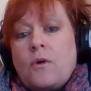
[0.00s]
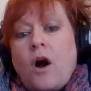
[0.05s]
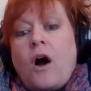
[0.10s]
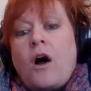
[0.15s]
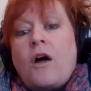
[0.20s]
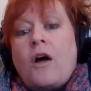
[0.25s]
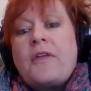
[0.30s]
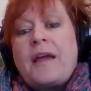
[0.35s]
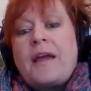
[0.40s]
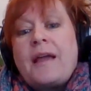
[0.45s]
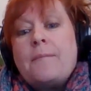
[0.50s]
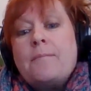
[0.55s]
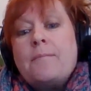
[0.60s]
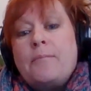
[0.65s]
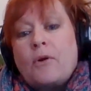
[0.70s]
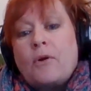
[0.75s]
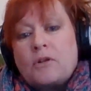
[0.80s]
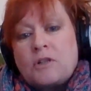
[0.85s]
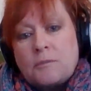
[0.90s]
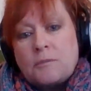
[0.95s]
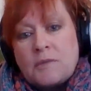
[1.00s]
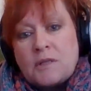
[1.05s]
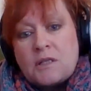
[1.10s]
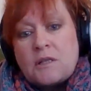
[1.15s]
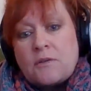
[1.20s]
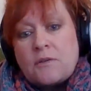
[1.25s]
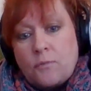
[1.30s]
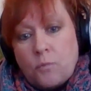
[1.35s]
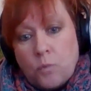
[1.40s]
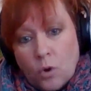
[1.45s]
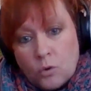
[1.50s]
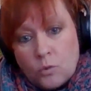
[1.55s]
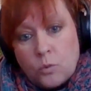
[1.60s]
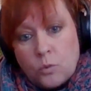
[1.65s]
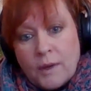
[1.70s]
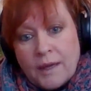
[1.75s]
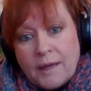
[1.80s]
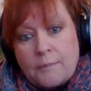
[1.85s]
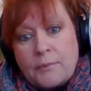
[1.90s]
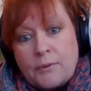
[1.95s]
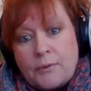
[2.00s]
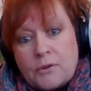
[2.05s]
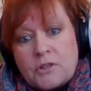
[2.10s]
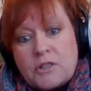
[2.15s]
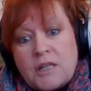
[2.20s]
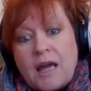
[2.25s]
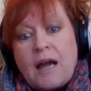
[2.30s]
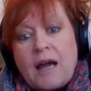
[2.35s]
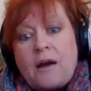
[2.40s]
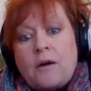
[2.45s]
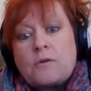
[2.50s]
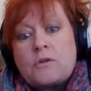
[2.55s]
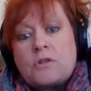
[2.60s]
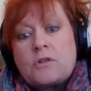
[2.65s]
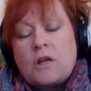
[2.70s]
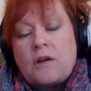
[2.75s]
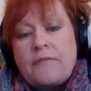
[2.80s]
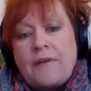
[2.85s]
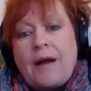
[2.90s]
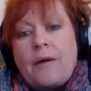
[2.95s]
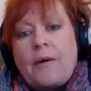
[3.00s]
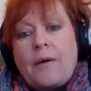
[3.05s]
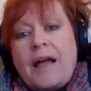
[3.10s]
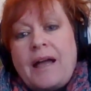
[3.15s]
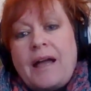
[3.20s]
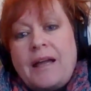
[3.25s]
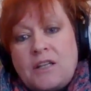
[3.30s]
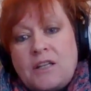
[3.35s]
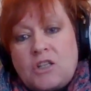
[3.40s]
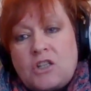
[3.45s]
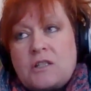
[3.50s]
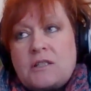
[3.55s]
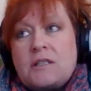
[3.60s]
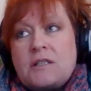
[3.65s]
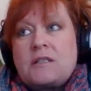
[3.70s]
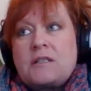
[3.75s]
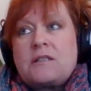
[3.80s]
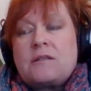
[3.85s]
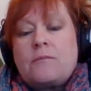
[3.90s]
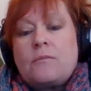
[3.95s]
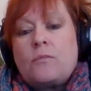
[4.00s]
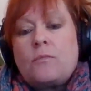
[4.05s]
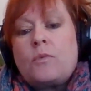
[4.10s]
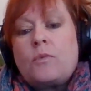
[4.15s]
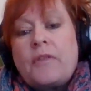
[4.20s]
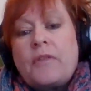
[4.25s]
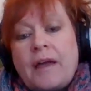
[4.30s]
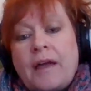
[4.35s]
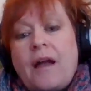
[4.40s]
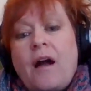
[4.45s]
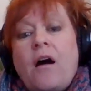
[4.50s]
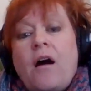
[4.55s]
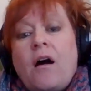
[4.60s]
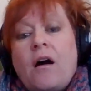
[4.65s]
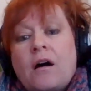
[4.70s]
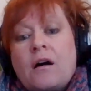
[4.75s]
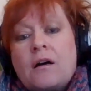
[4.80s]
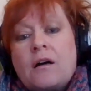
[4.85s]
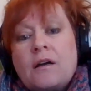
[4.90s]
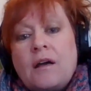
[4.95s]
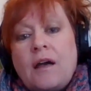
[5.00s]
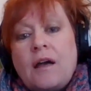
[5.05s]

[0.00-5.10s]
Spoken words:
are they embodiments of what we put out of our energy system? Well, they are.